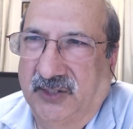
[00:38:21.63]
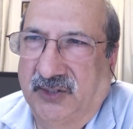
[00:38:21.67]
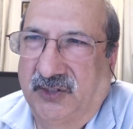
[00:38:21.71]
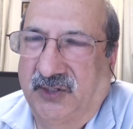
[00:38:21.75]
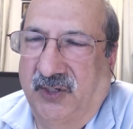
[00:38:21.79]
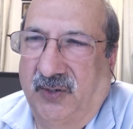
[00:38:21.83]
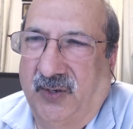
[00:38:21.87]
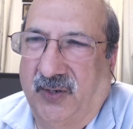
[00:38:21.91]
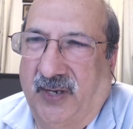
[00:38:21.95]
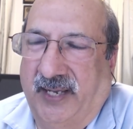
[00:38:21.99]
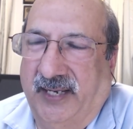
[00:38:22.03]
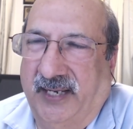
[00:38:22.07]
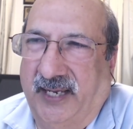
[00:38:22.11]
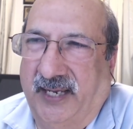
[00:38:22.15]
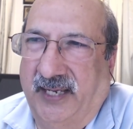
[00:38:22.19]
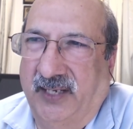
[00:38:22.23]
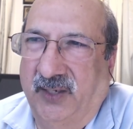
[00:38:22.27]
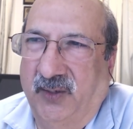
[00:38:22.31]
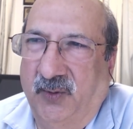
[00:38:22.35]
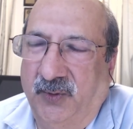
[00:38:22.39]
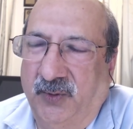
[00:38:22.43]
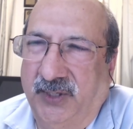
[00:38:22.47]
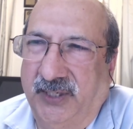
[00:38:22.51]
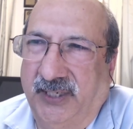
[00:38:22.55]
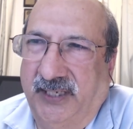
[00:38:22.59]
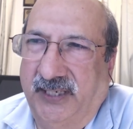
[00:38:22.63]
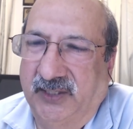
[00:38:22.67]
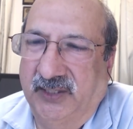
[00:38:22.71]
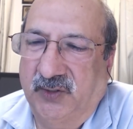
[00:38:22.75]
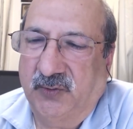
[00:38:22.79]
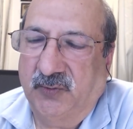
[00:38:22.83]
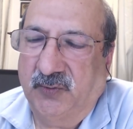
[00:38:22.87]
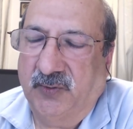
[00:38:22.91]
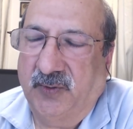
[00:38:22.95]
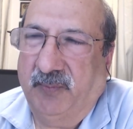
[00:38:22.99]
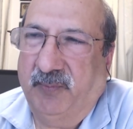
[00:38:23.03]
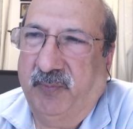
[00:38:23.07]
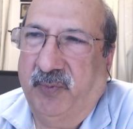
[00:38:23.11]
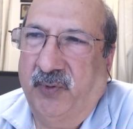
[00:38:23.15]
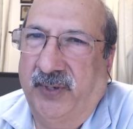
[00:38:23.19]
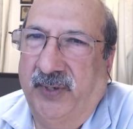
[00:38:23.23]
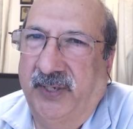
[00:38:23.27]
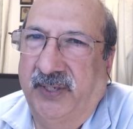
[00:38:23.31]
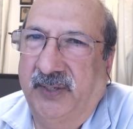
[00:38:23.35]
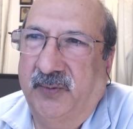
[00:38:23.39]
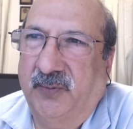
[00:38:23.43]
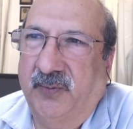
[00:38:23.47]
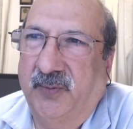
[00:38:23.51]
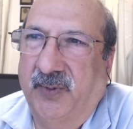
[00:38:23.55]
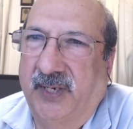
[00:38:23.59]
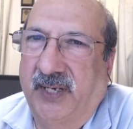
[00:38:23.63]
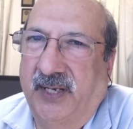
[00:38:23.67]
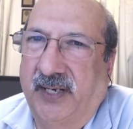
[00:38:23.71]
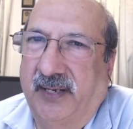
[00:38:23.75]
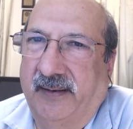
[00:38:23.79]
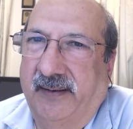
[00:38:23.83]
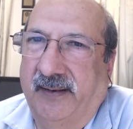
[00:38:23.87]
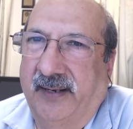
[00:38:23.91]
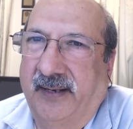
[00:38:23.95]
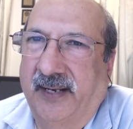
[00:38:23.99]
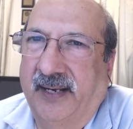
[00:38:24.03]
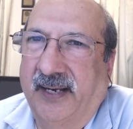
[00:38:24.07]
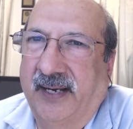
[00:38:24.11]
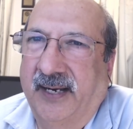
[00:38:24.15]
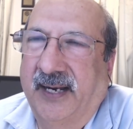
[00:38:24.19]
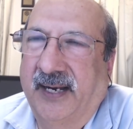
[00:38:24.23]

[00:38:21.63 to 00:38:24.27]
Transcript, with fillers: So I, I don't want to get to a point where